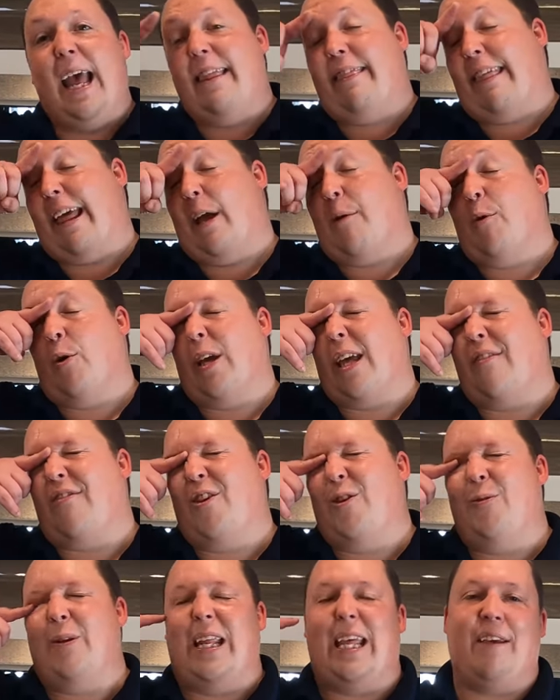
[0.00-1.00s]
And they will
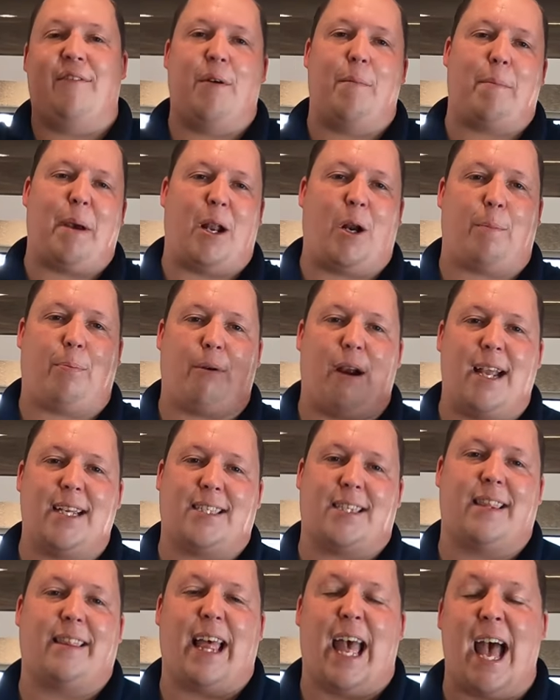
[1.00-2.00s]
give you an even better
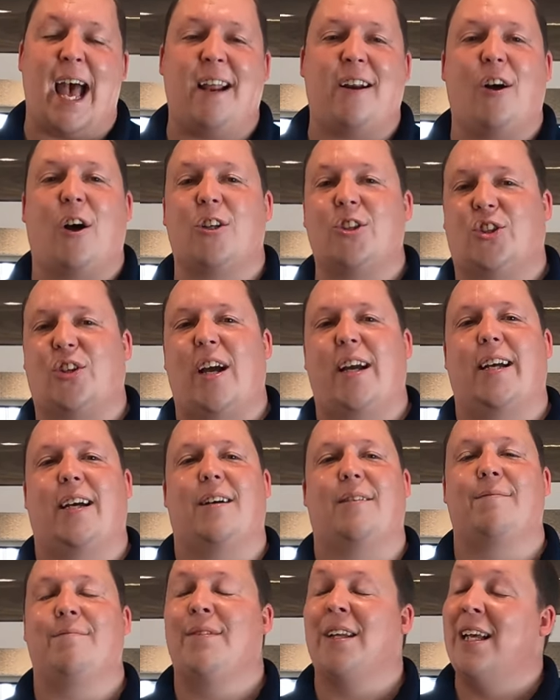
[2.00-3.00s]
price than that.
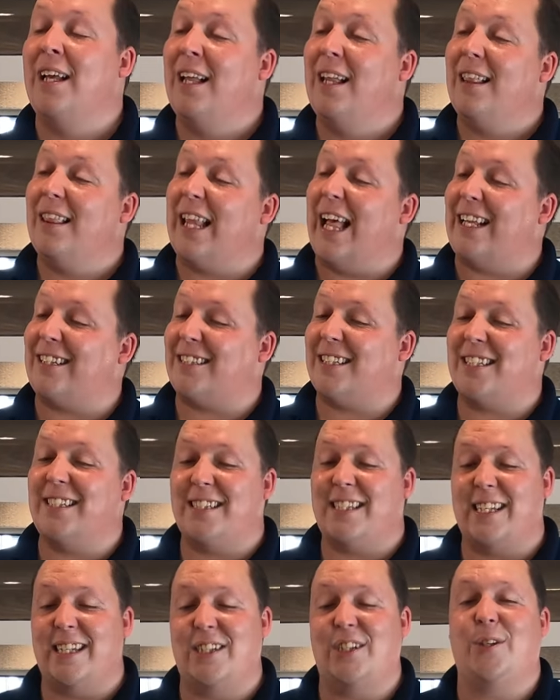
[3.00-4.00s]
Andrea, let's
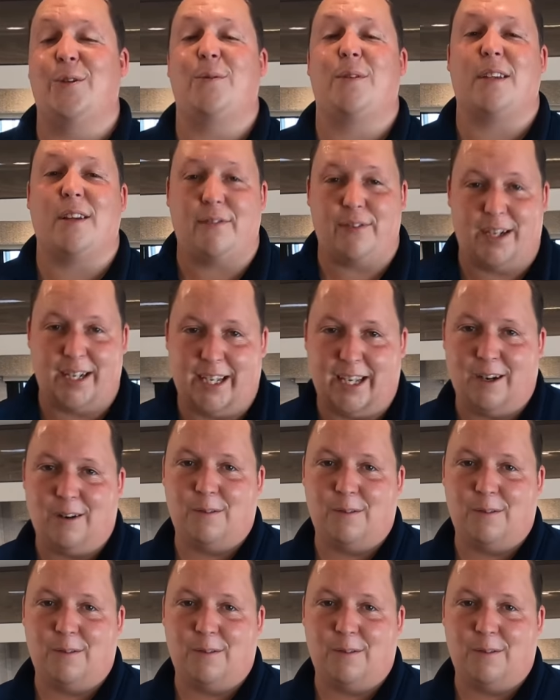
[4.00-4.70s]
continue the video.